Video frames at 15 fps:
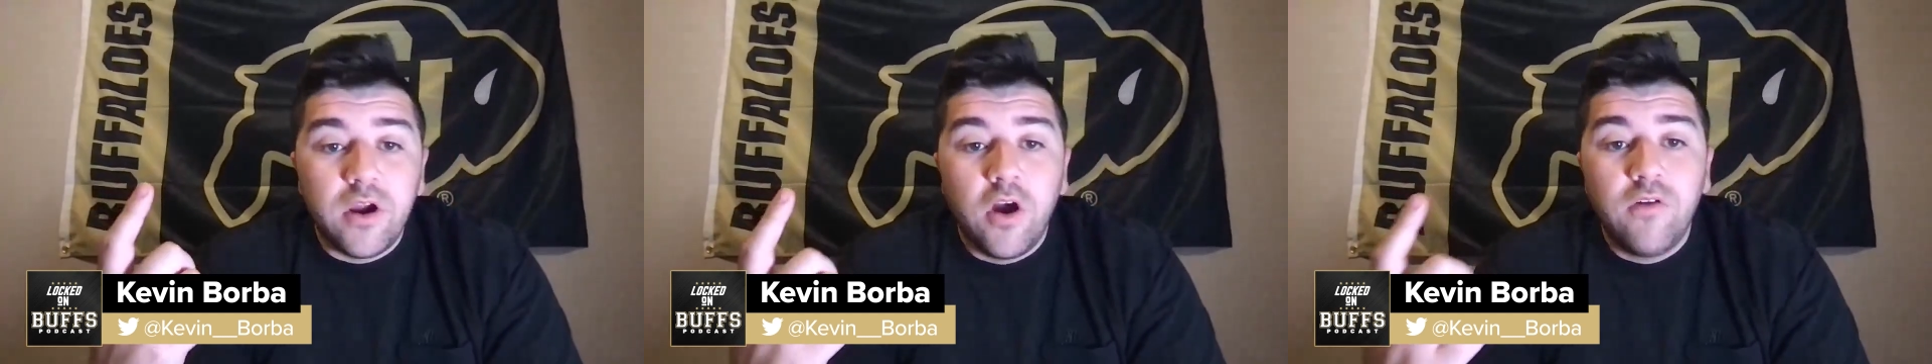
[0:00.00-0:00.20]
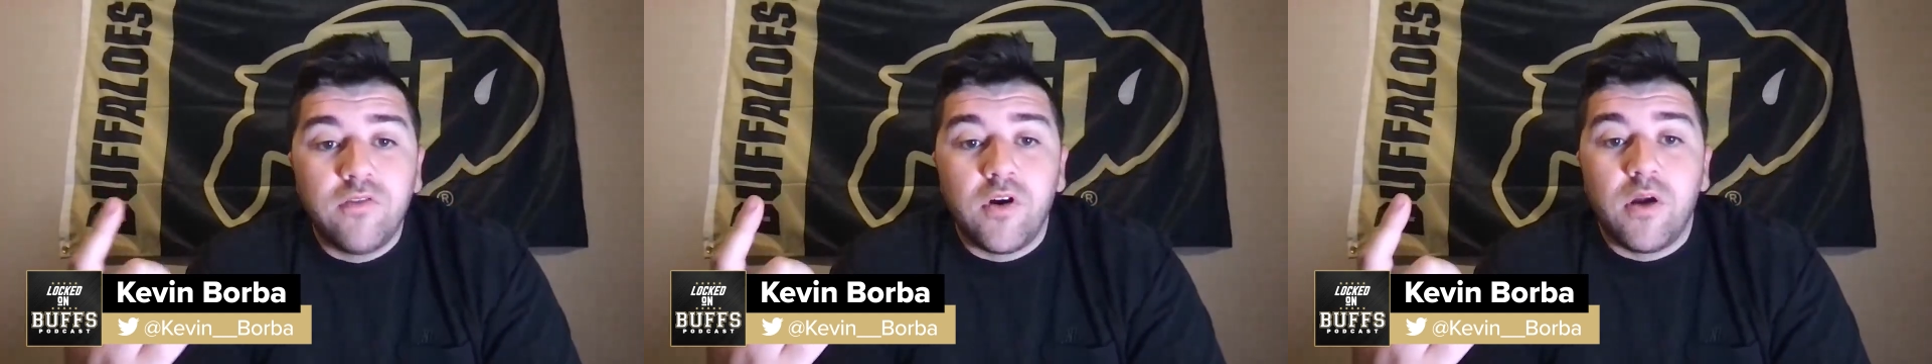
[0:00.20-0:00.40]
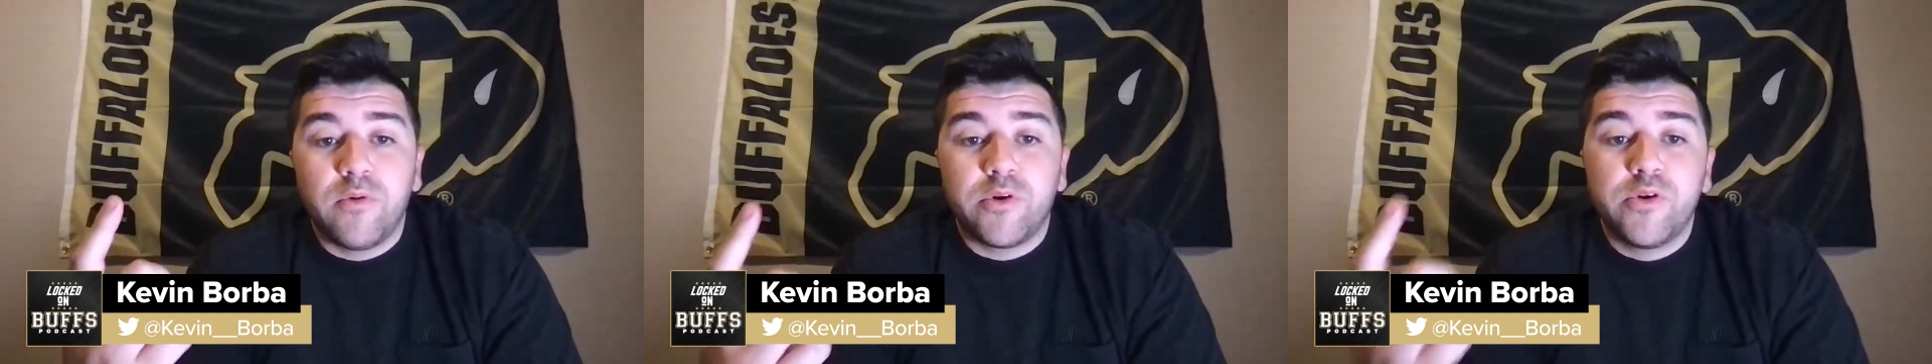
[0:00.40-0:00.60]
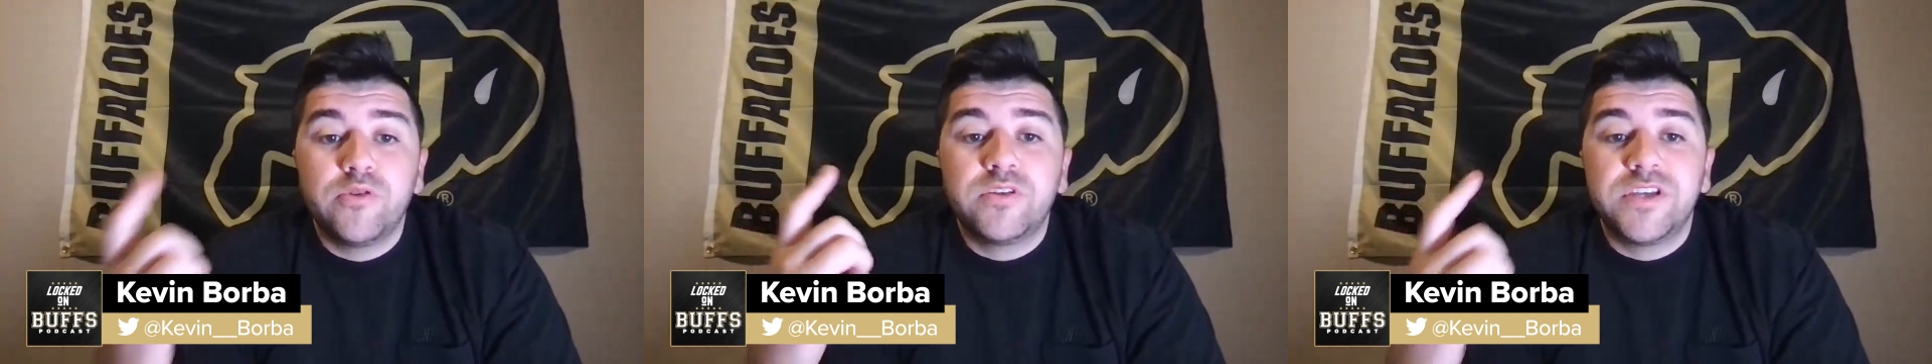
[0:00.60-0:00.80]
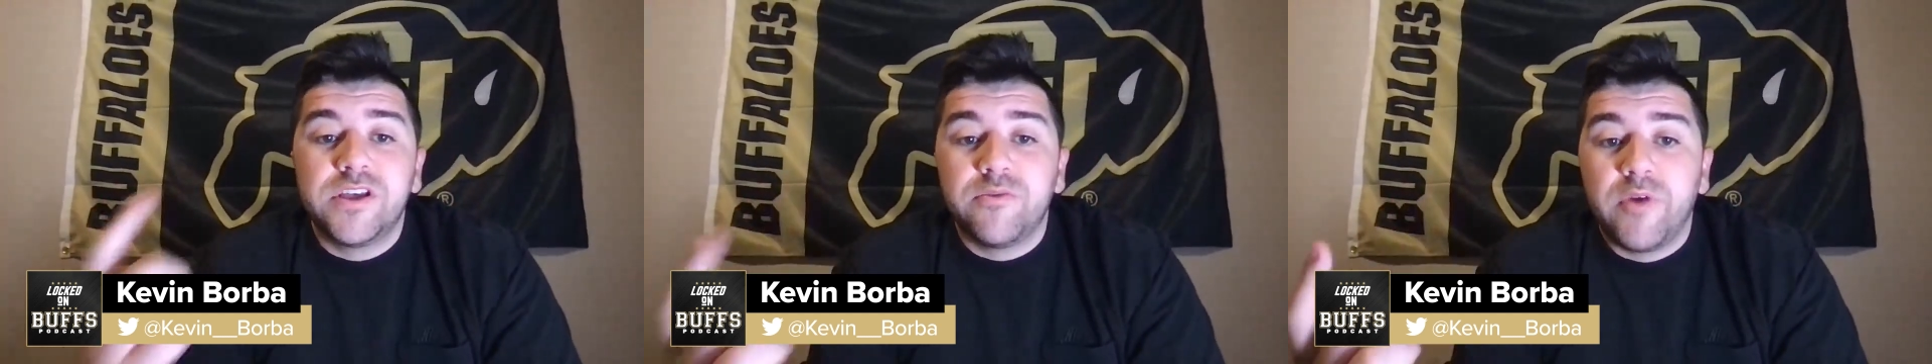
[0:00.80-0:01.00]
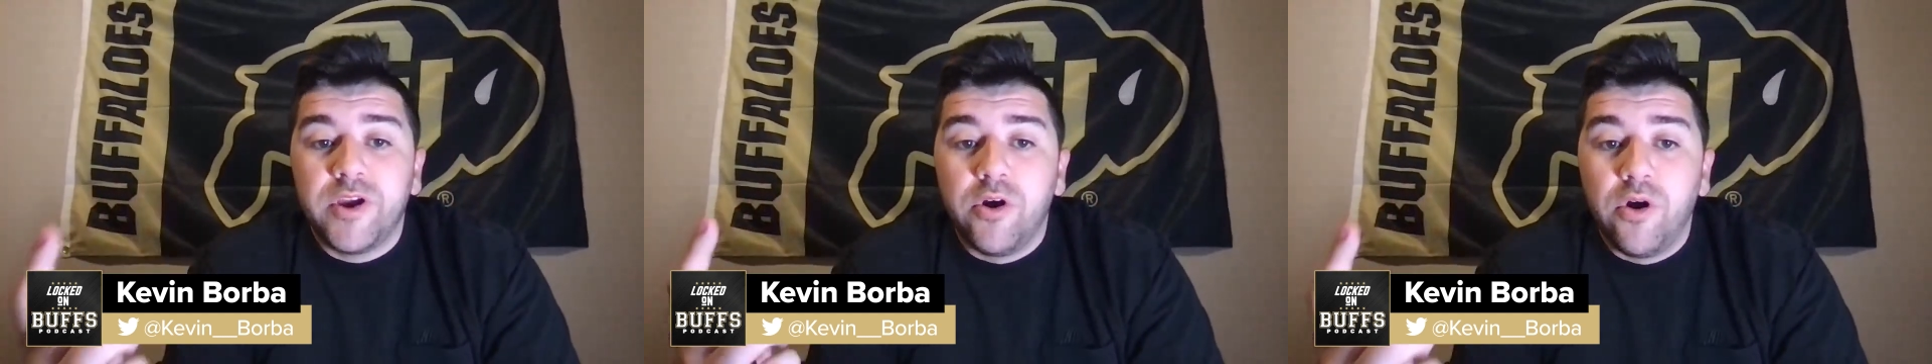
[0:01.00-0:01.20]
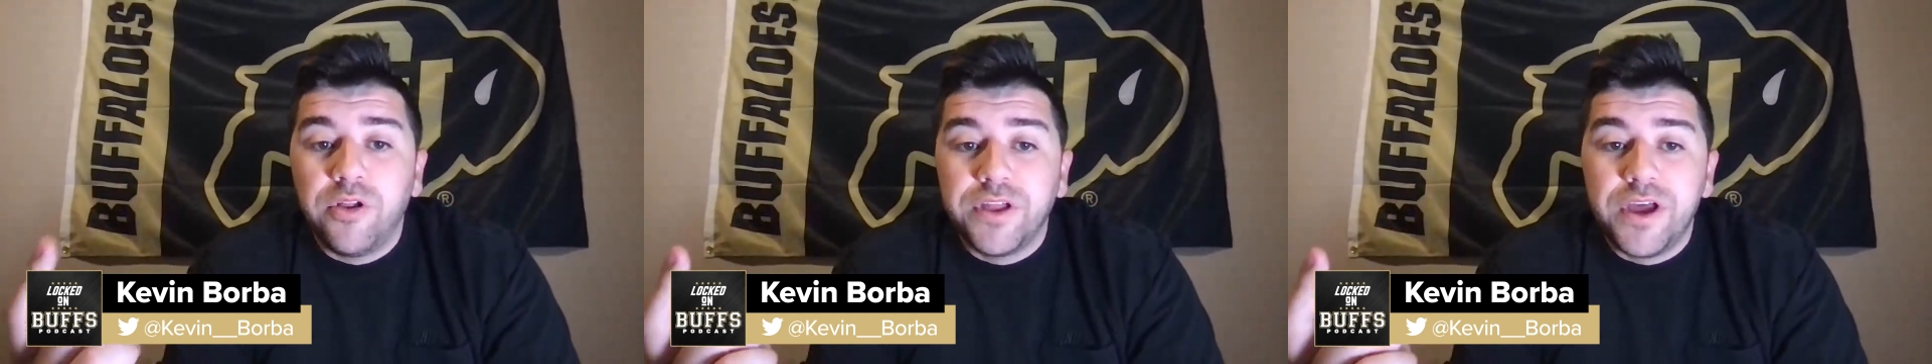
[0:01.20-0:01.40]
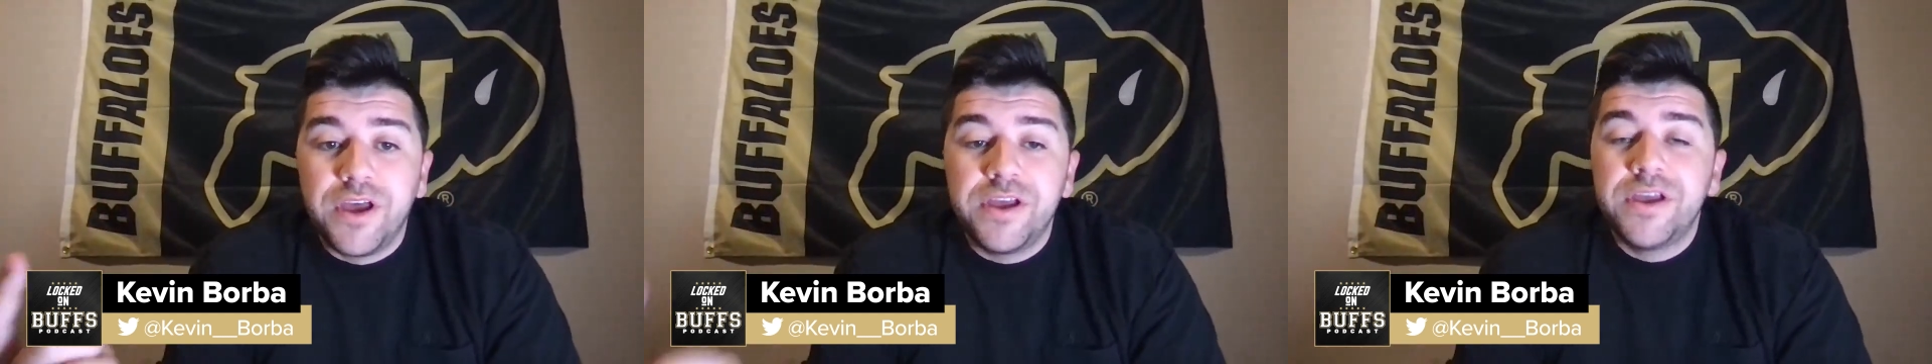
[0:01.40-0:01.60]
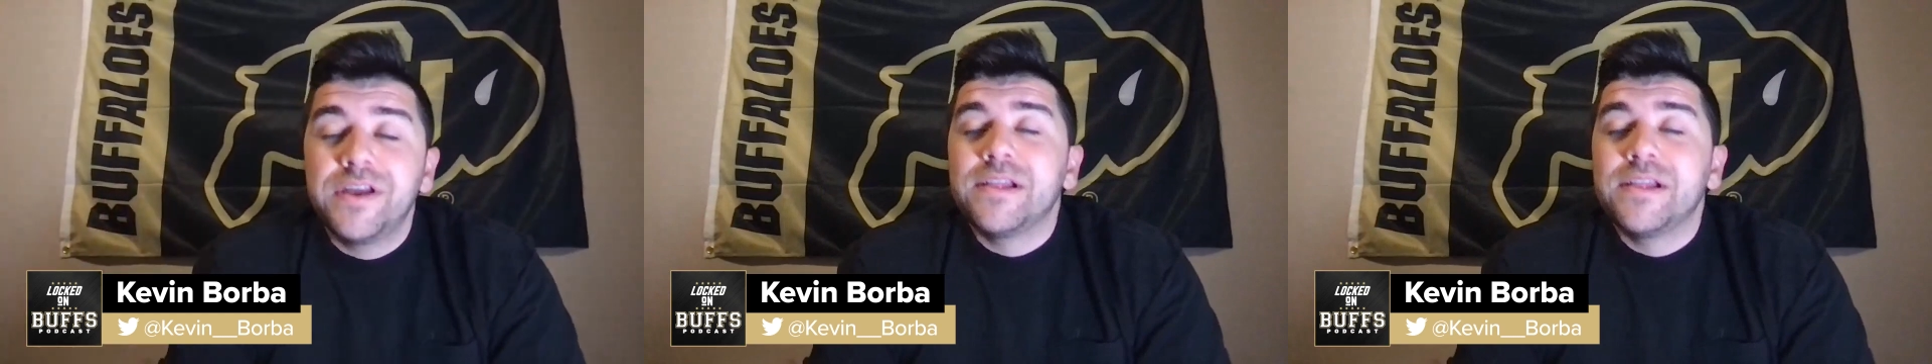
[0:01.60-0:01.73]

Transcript: overall recruit Dylan Raiola,